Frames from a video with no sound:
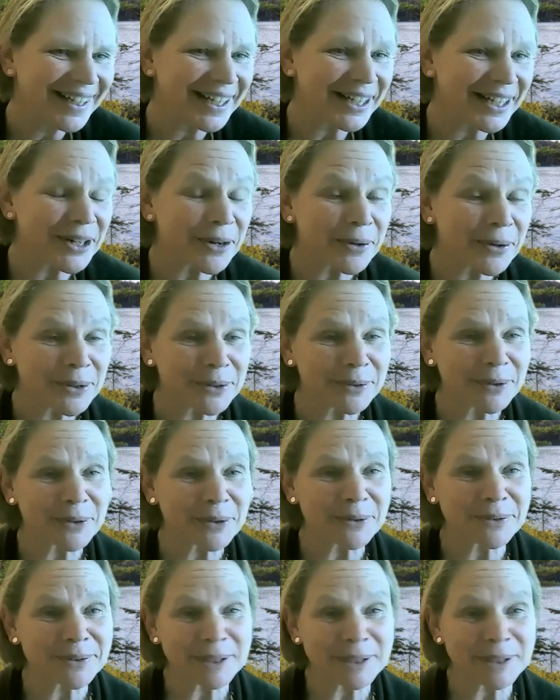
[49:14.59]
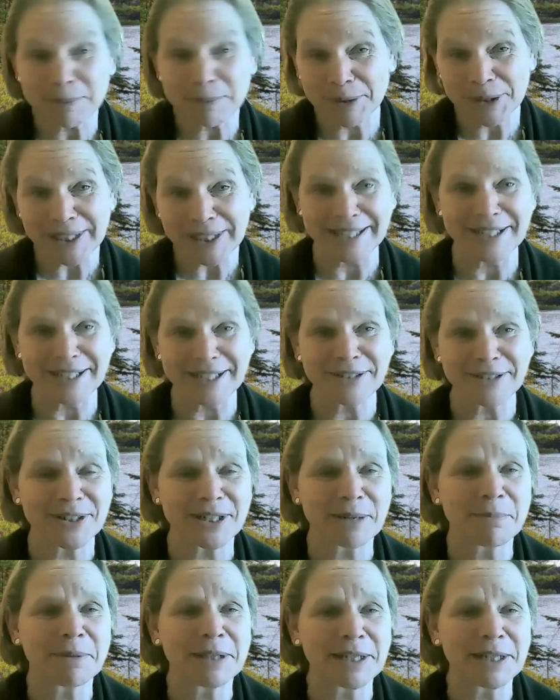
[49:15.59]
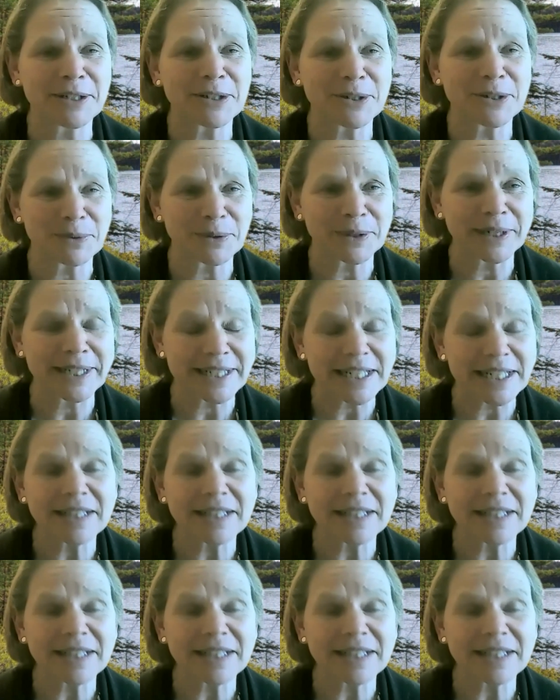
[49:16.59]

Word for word: you know, in their own communities for some of these stories.